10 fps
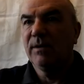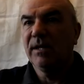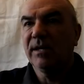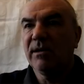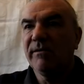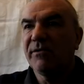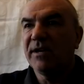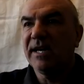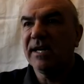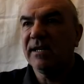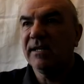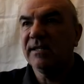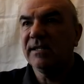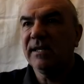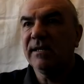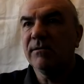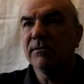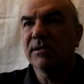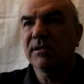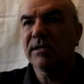Well, they're going for it now, guys and
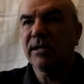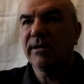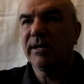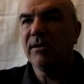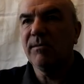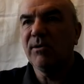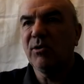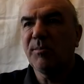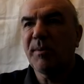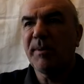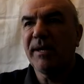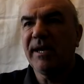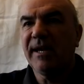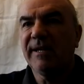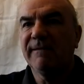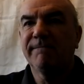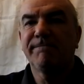girls, so I hope you're all prepared.